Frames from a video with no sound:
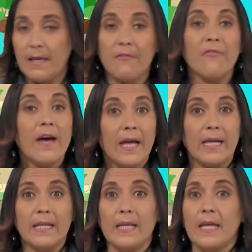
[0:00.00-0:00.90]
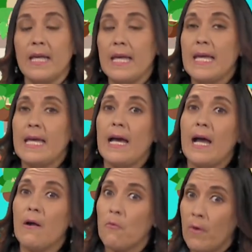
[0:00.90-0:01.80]
find
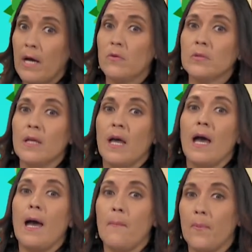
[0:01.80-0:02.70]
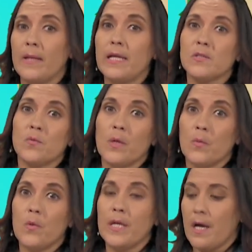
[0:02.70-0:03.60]
around a place where
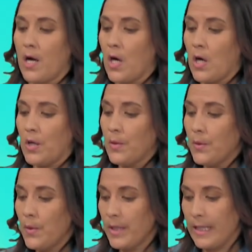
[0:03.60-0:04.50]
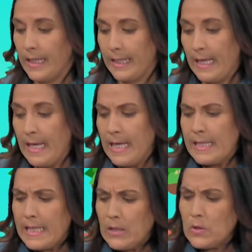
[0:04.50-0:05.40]
we are. Okay,
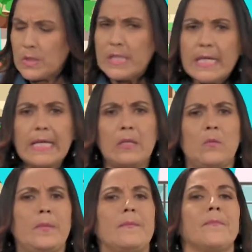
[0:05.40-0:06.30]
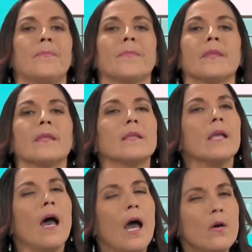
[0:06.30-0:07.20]
now tell me
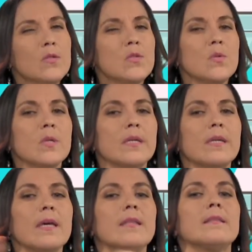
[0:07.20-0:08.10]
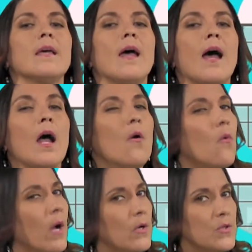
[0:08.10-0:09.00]
how to get
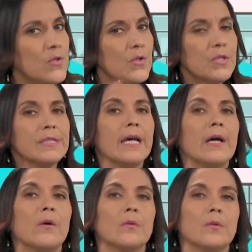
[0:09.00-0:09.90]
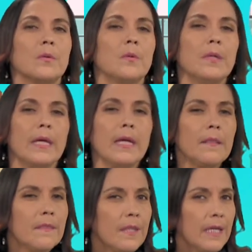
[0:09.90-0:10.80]
around your town. Okay,
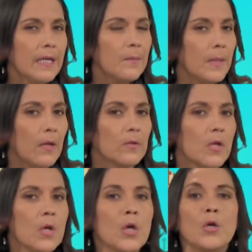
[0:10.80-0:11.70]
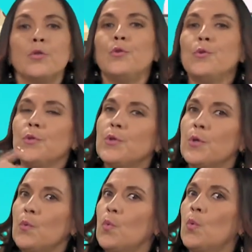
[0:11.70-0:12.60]
think about. Do you
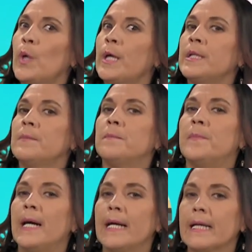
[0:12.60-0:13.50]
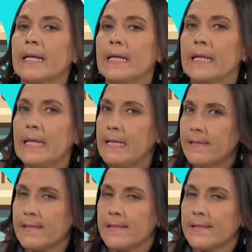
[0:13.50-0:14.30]
know where the bank is?